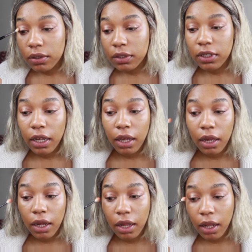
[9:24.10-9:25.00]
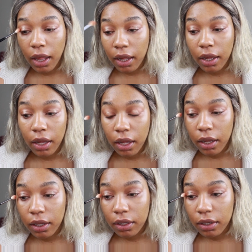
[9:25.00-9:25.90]
Just taking a, like
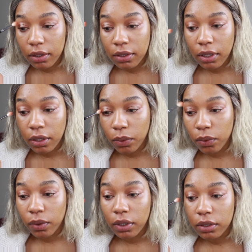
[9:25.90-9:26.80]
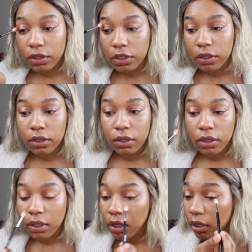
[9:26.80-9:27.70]
an orange
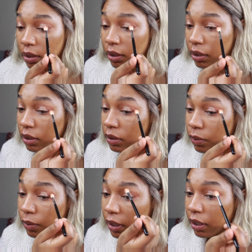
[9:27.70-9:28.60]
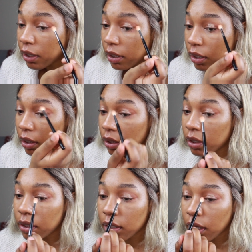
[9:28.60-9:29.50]
to just really
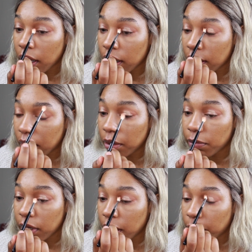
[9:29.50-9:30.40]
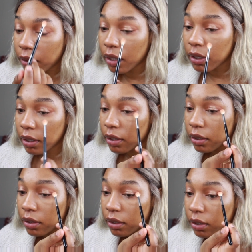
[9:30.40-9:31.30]
kind of deepen up the